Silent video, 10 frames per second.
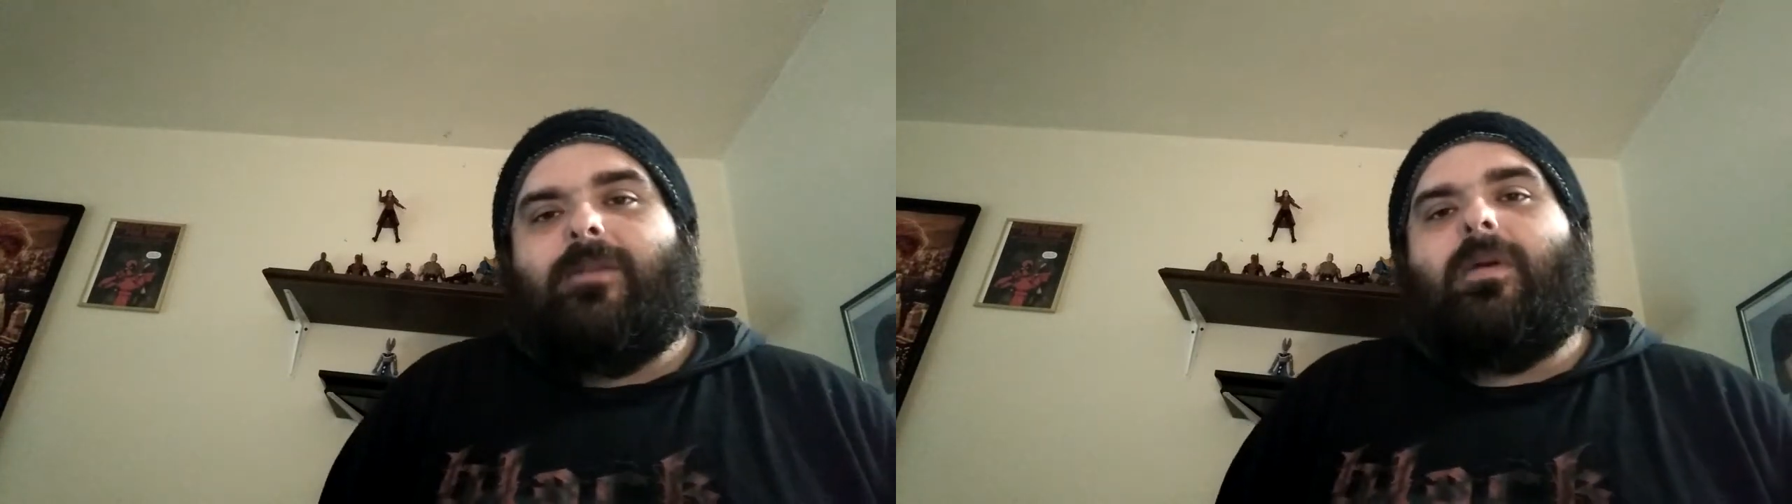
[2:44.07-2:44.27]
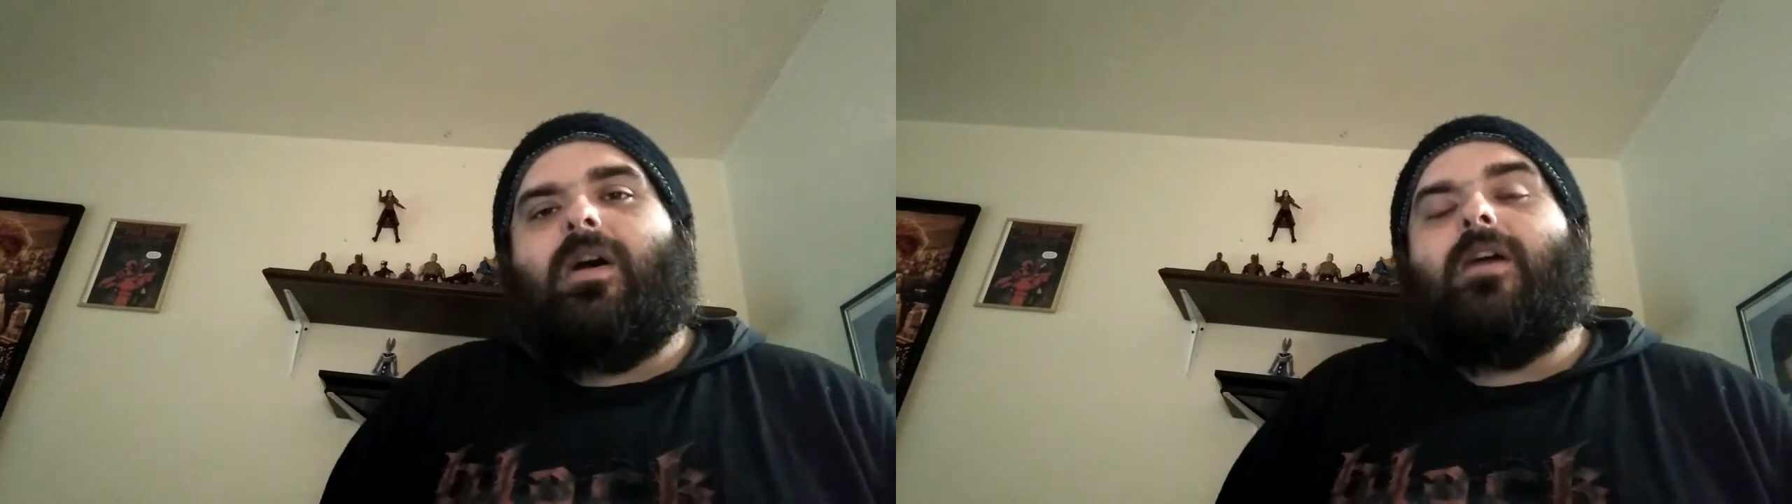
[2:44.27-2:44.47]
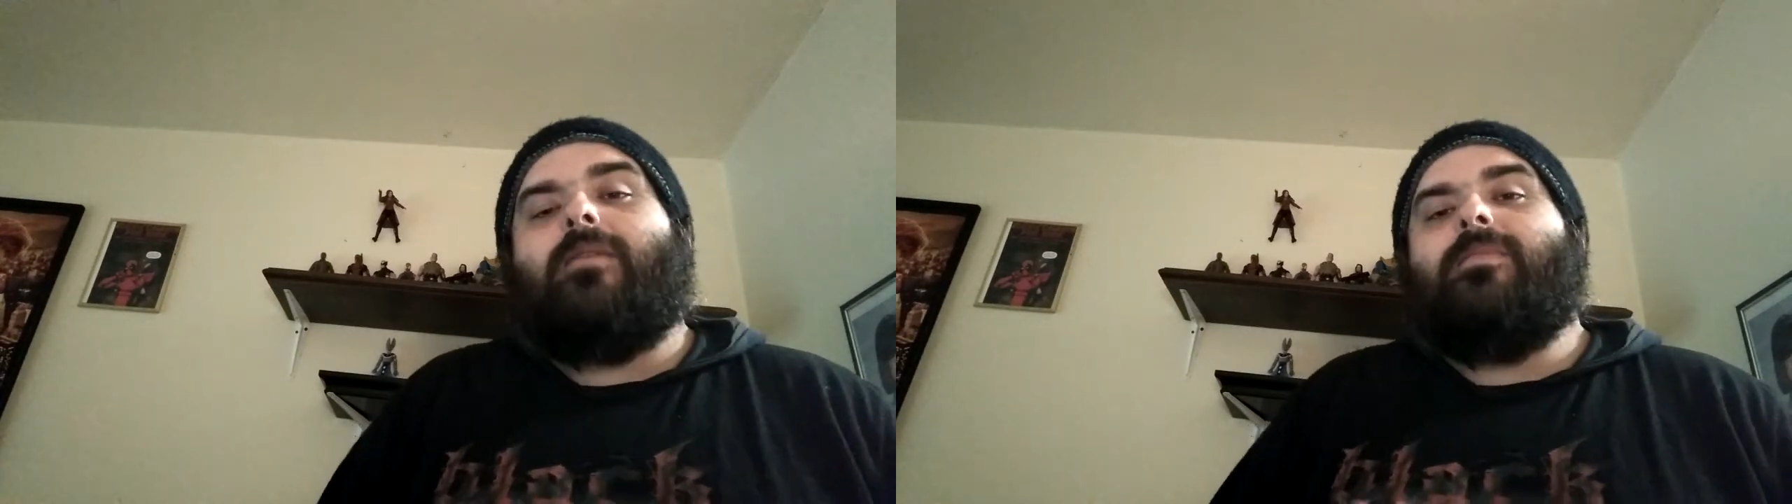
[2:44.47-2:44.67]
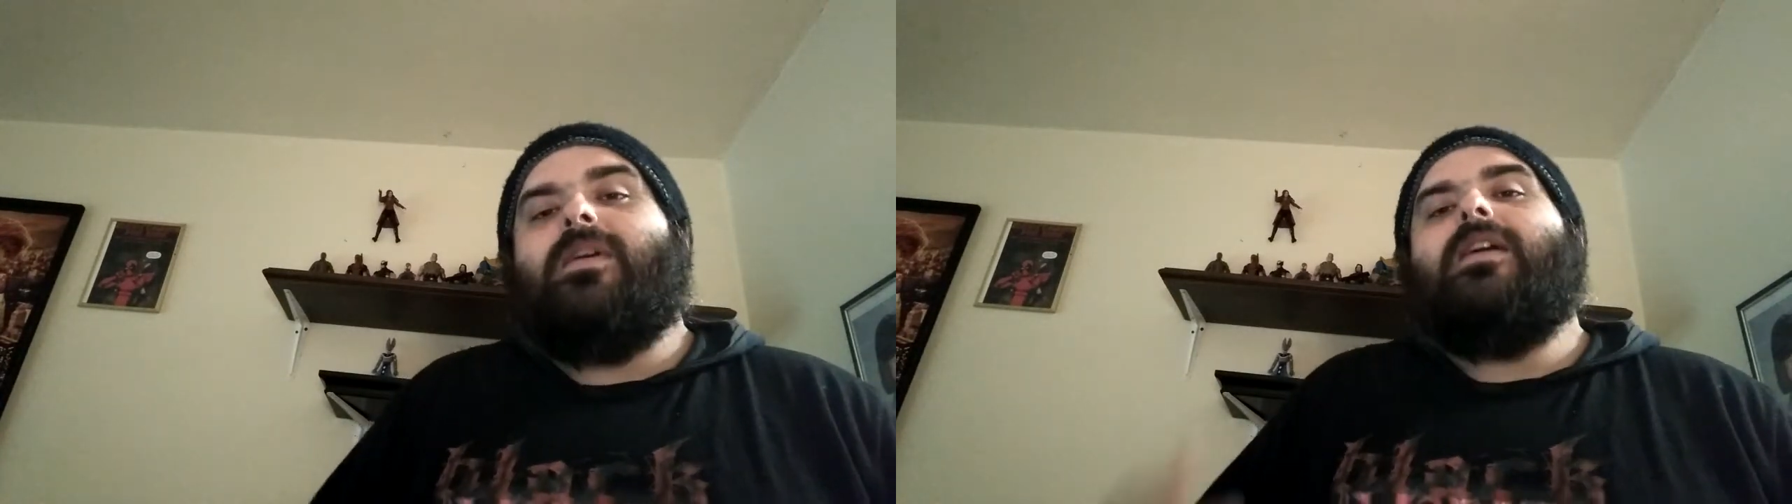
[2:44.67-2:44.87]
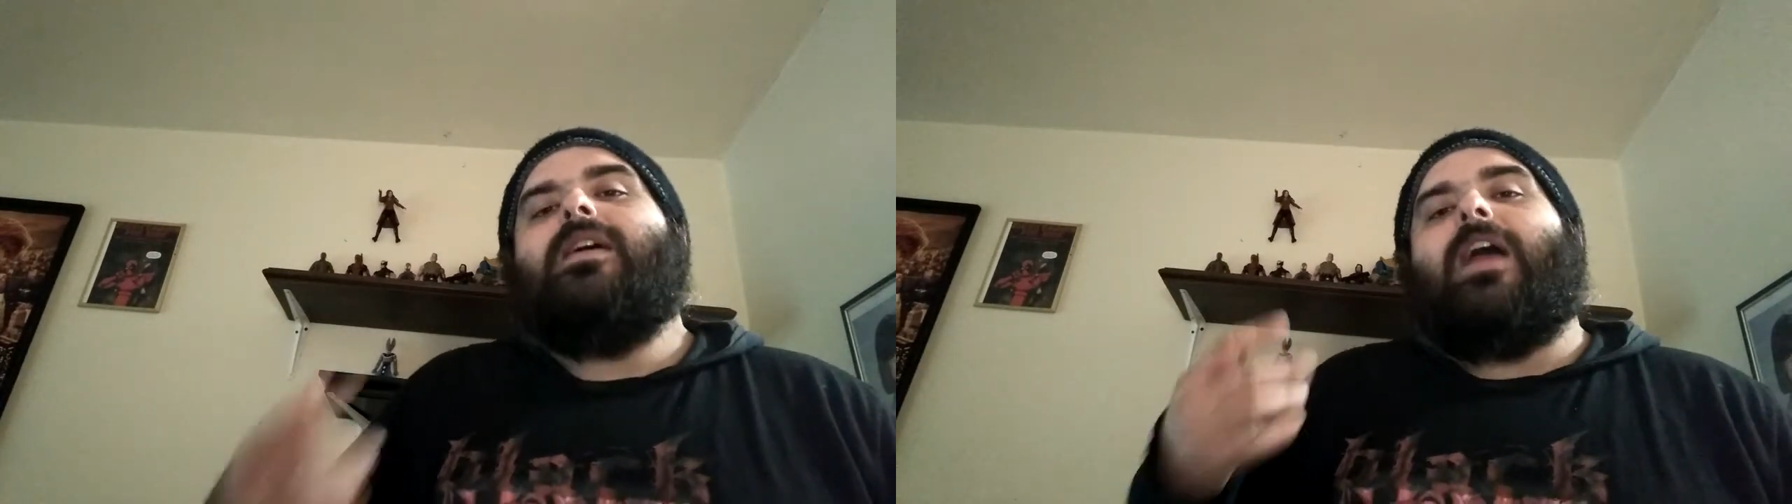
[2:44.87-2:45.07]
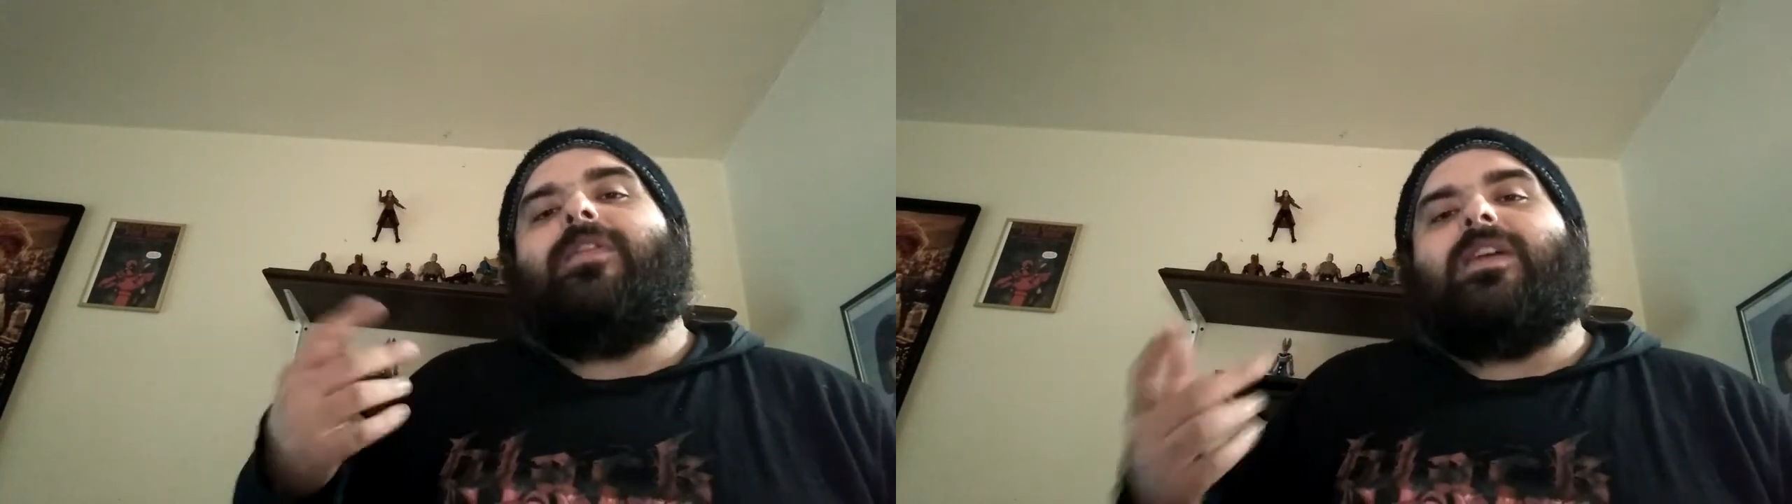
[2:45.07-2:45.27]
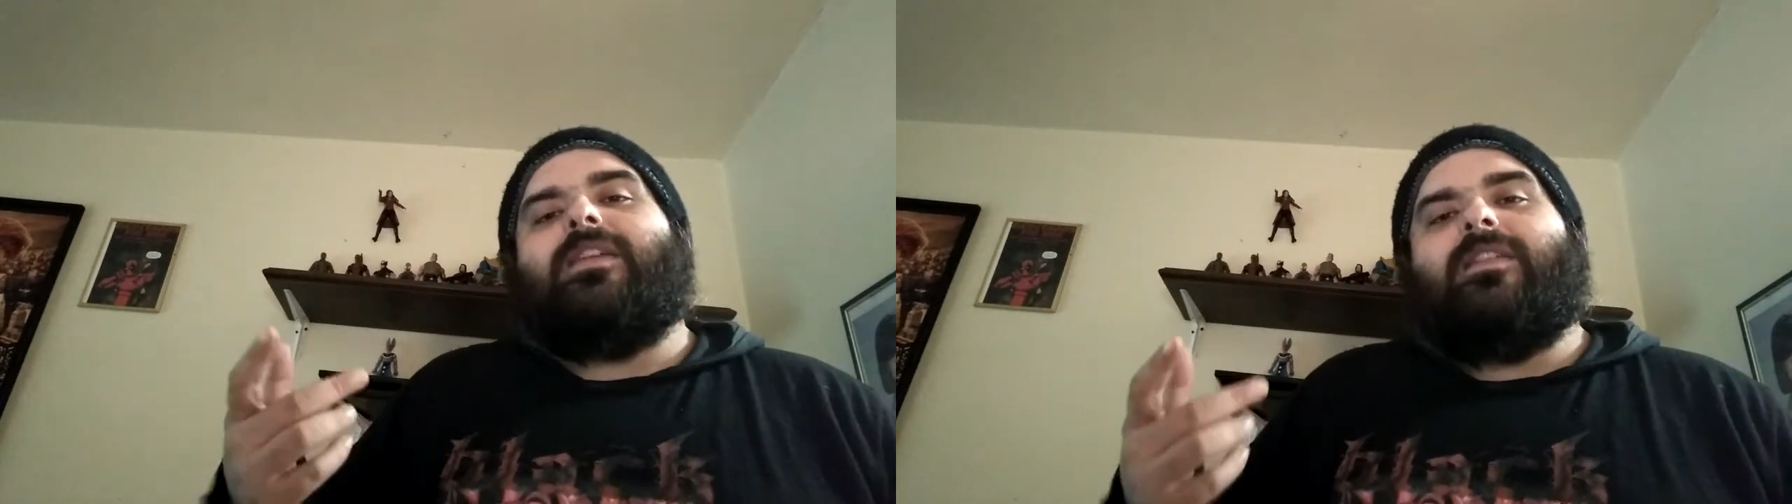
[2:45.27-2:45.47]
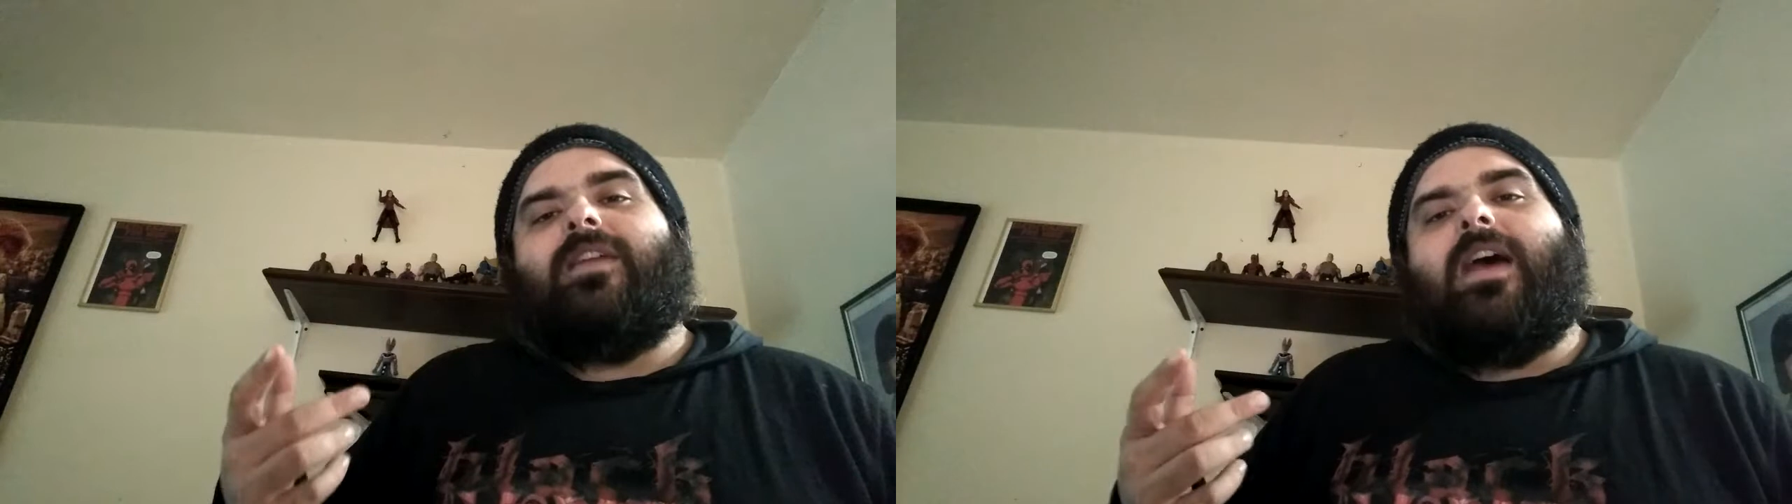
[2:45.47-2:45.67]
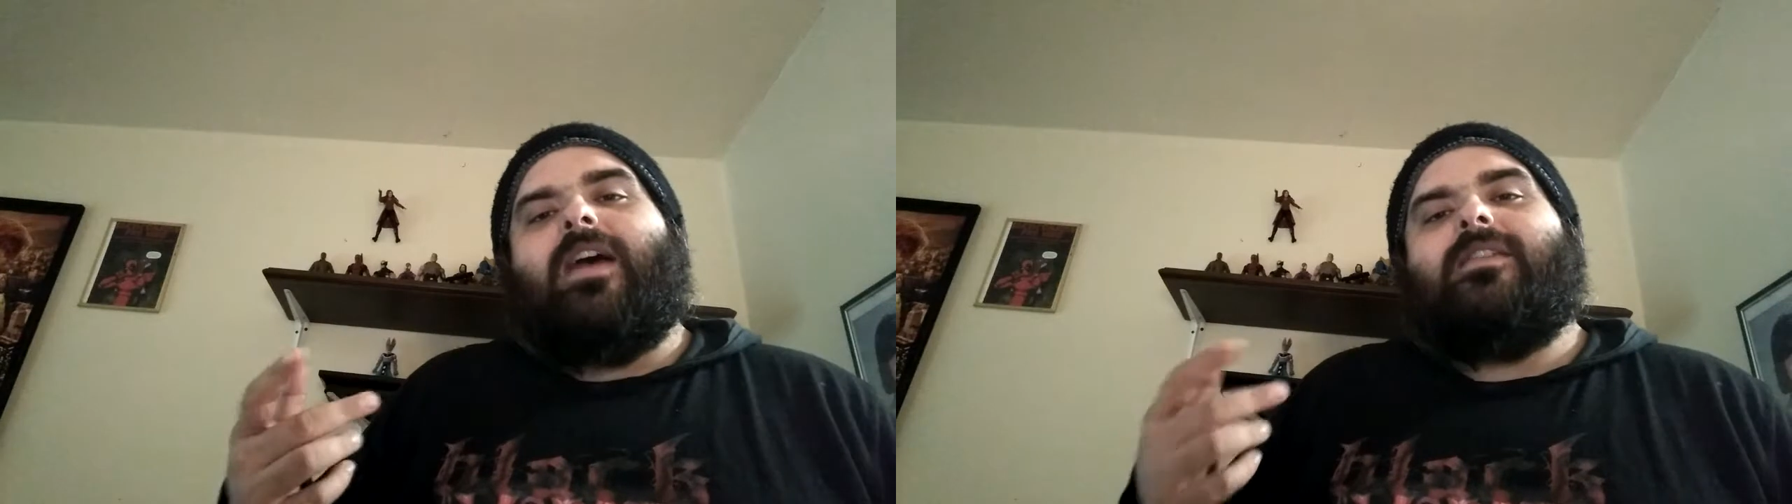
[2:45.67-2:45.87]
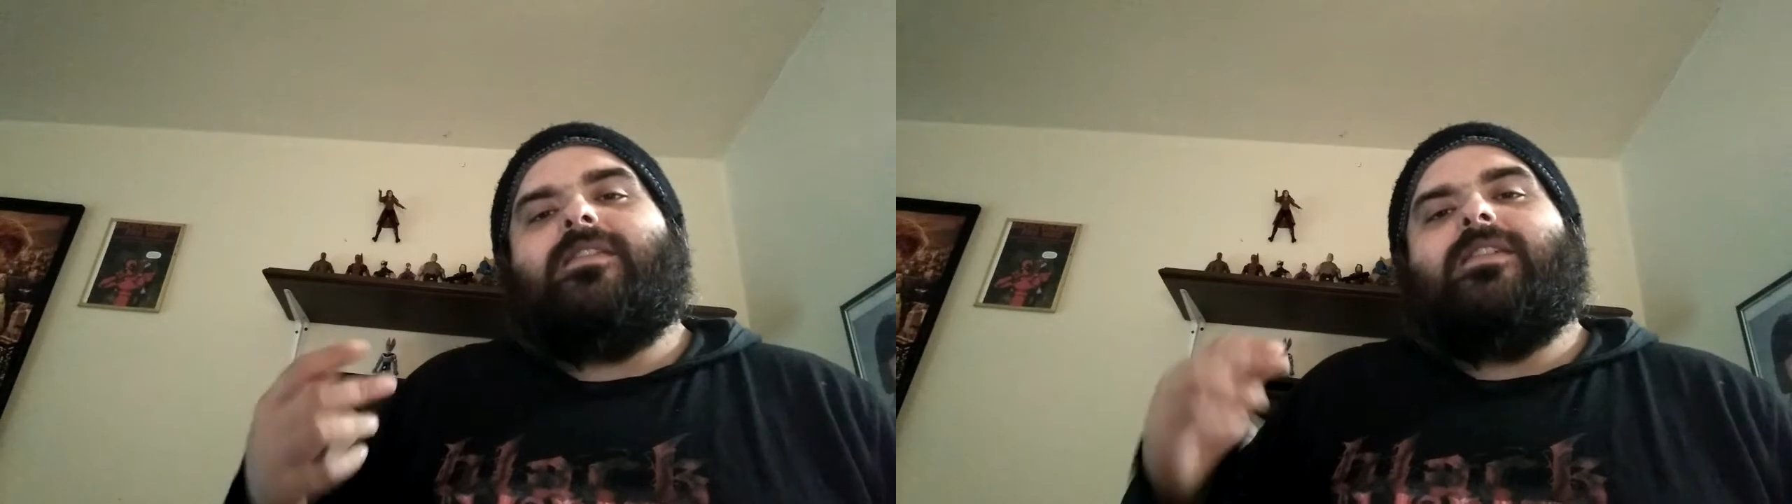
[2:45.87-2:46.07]
bomb. At the end of
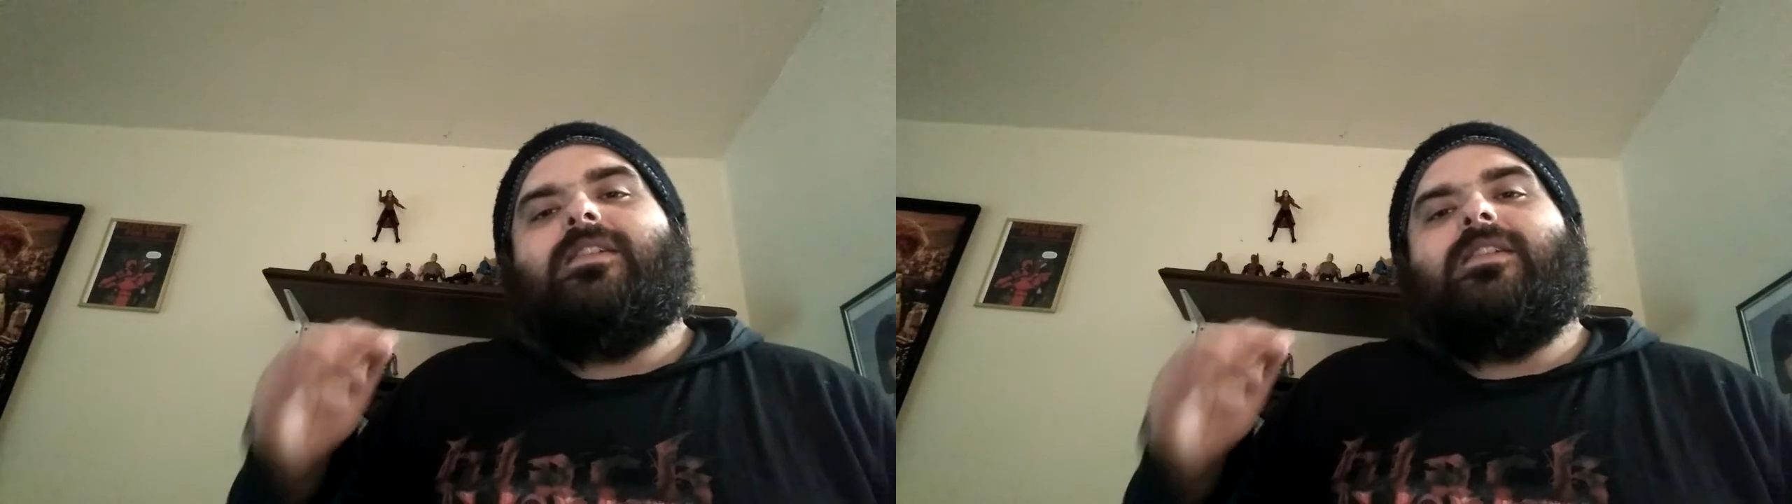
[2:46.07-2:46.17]
that,